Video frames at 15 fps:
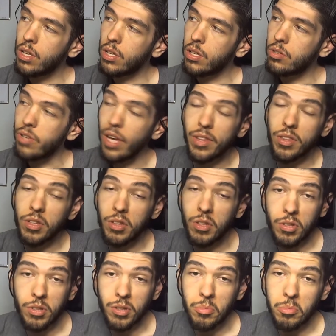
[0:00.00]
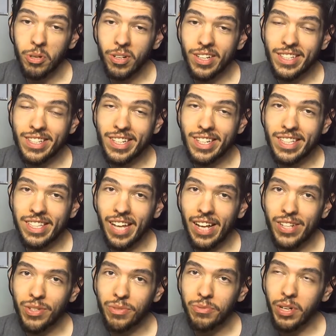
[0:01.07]
yeah, the book is
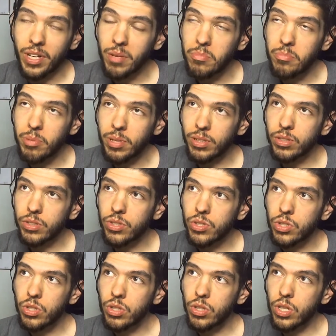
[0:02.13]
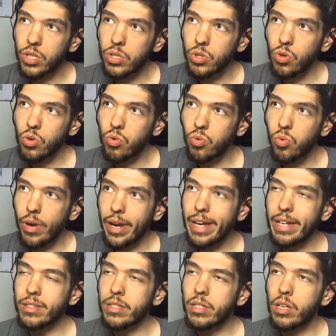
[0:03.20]
lots of fun. It builds this
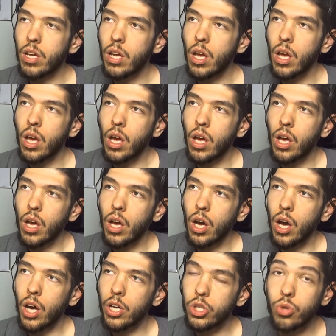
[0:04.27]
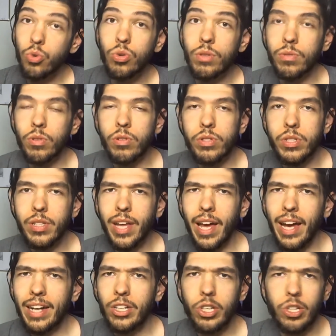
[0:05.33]
great universe
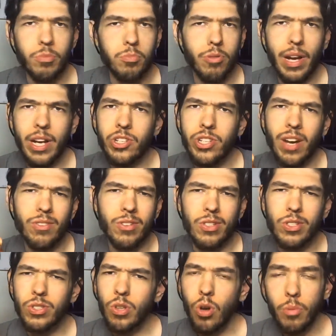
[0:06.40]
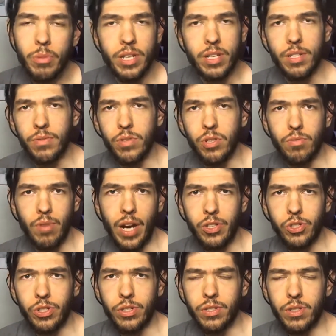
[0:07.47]
that could branch out into so many different
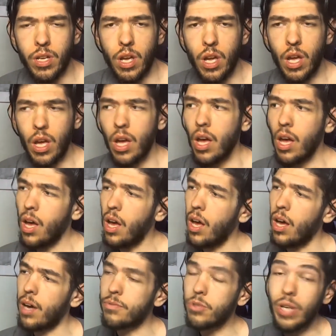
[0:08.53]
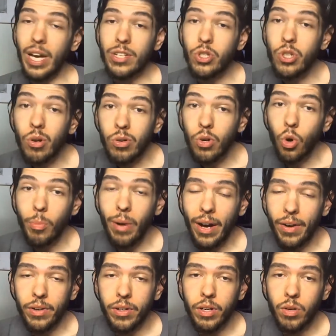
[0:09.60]
directions. If you guys don't know
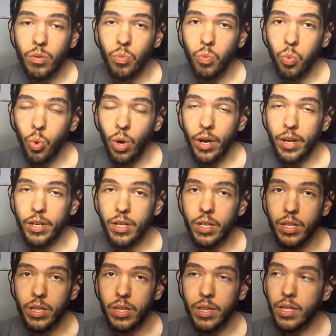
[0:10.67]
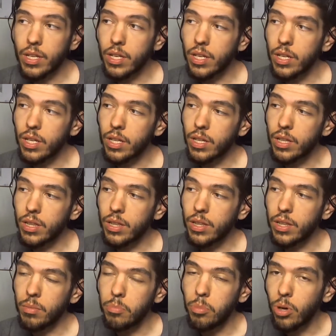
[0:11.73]
about what the
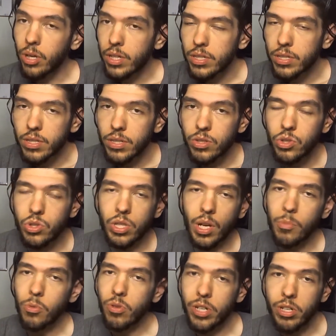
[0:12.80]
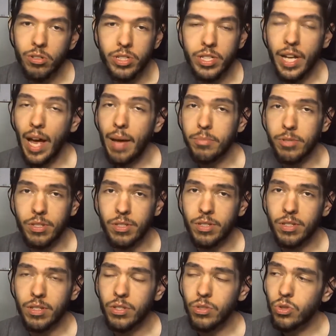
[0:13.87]
book's summary or
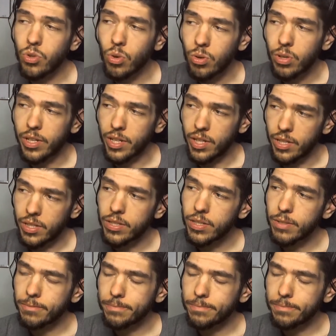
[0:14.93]
synopsis story is,